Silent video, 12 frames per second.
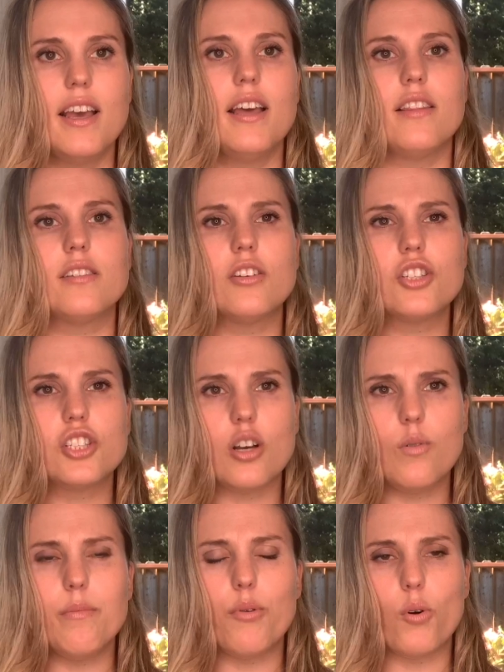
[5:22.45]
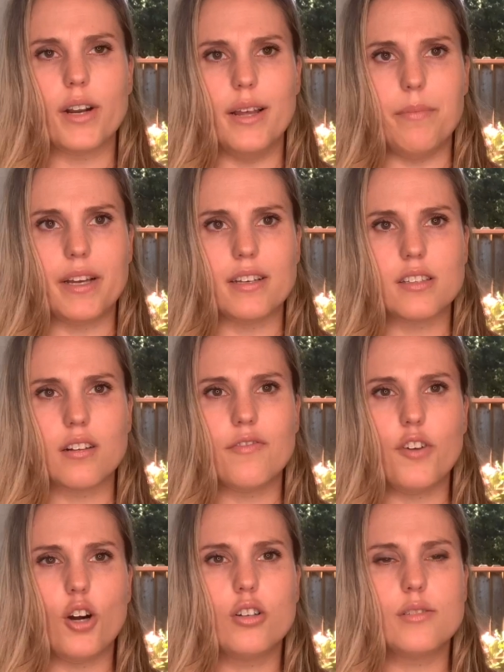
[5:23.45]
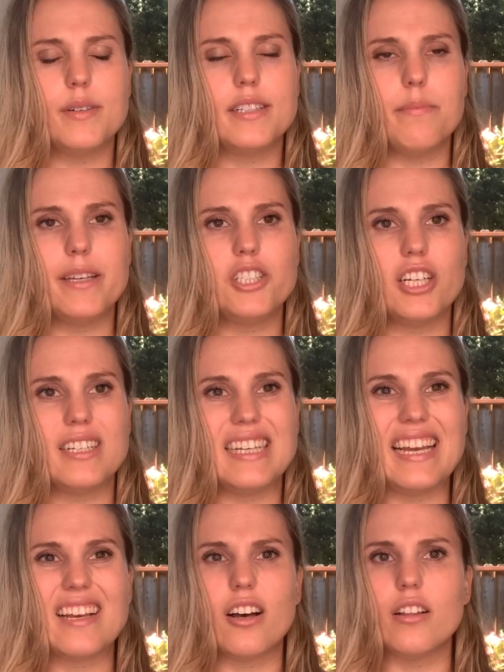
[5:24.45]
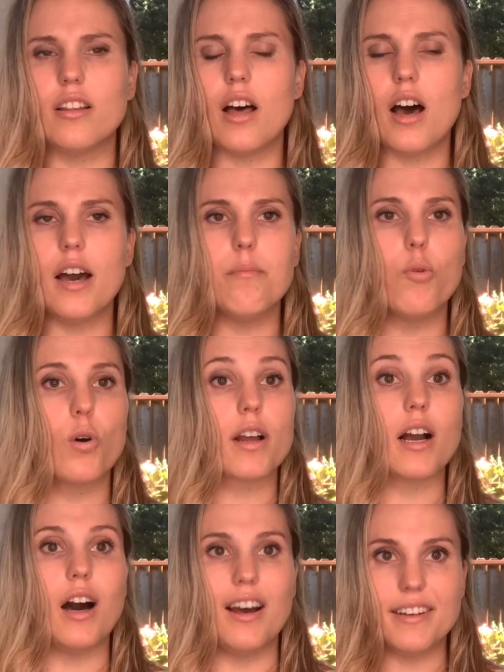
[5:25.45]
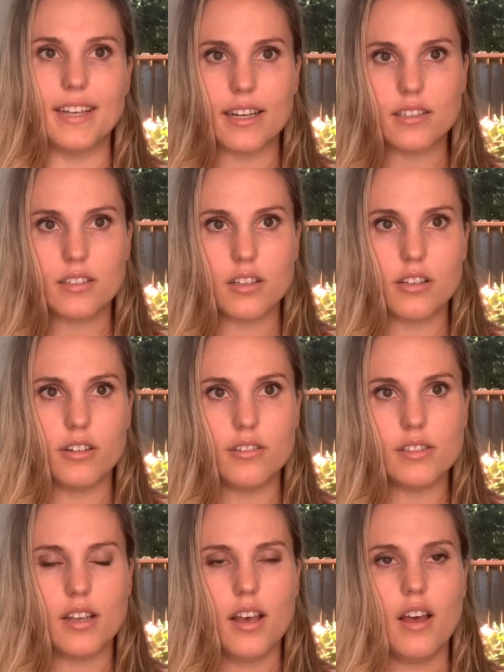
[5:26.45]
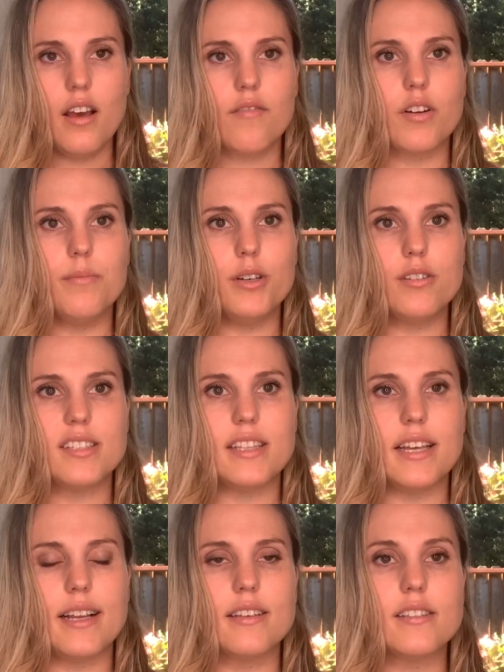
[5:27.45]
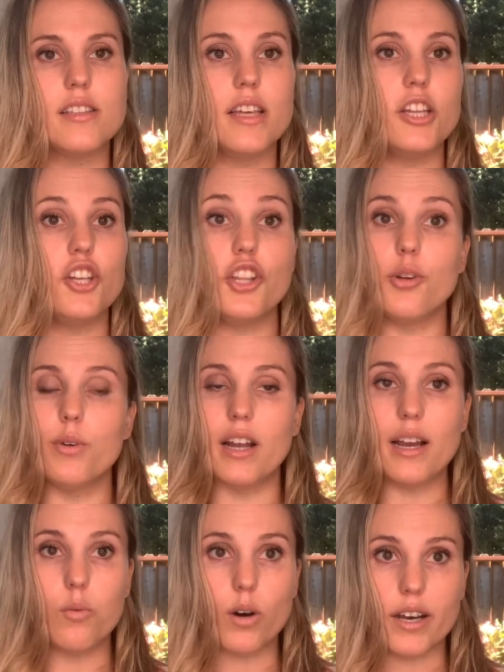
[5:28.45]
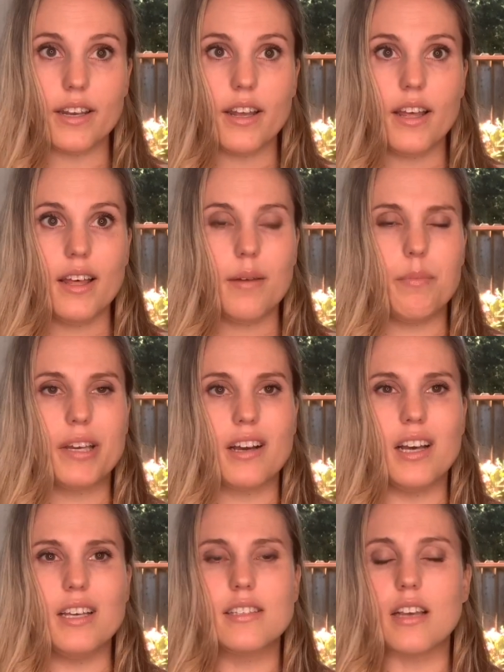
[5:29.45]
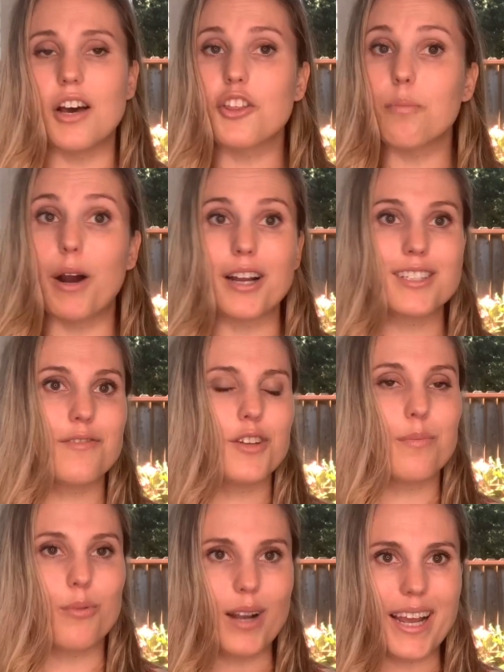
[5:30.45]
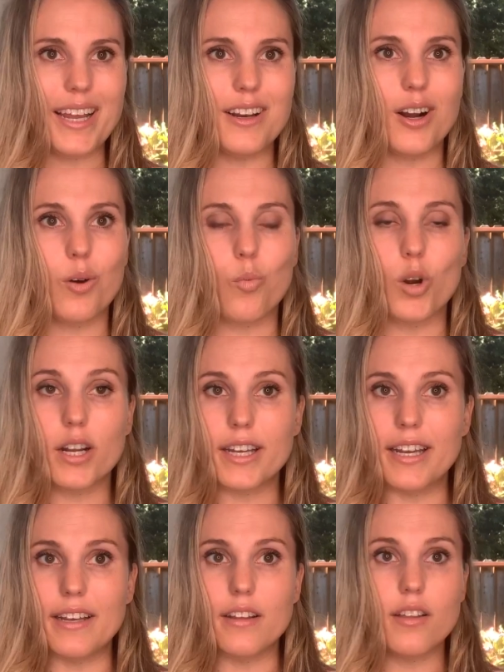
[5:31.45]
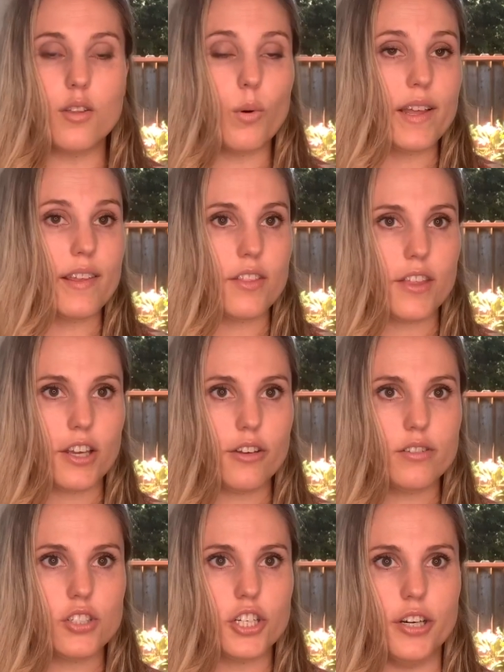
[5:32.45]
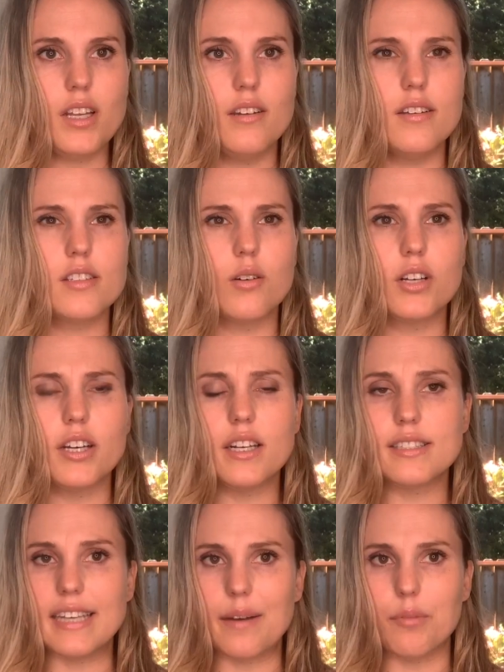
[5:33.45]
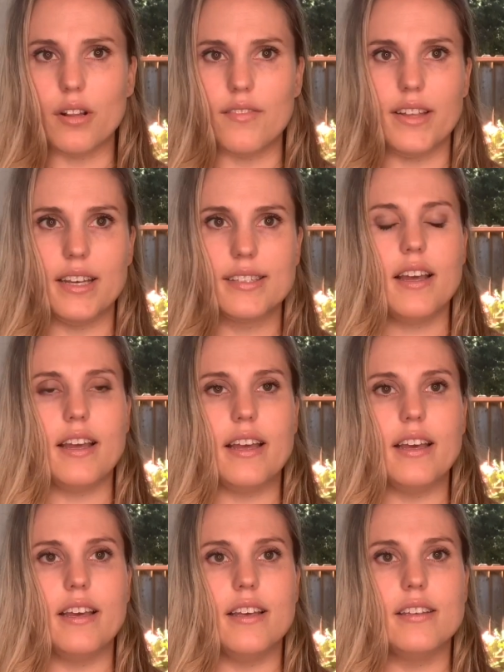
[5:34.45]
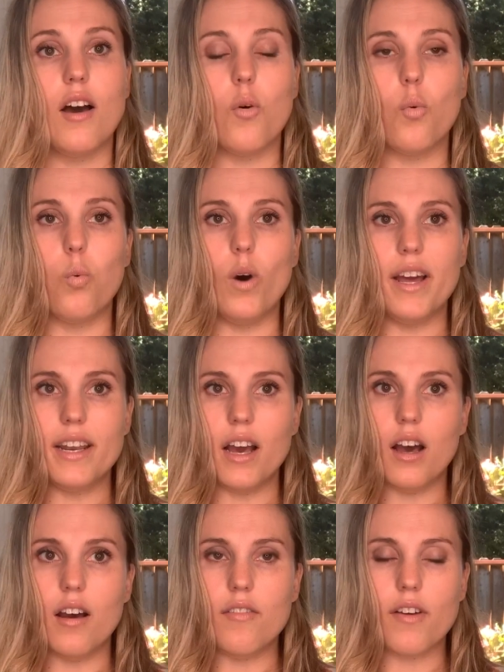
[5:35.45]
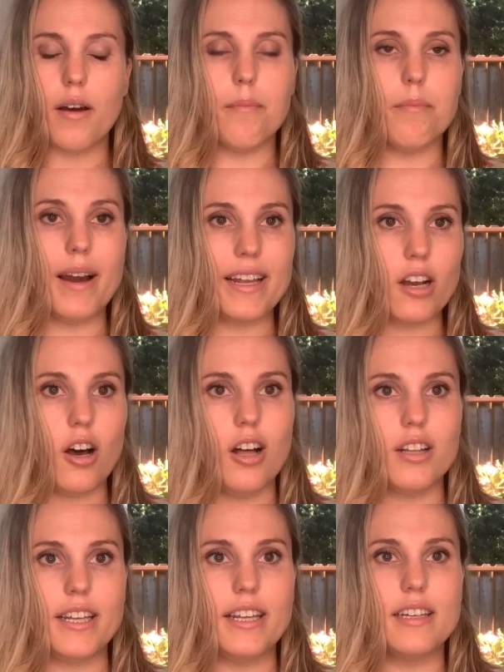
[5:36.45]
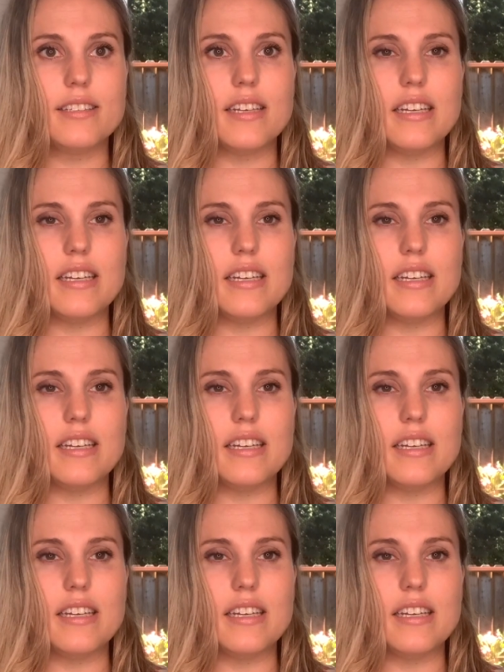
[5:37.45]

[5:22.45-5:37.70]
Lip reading: This is so important because our folks with dementia take a lot more context clues from those things than you and I would, because other parts of their brain aren't working the way that they used to. And so a good example of this is one of my colleagues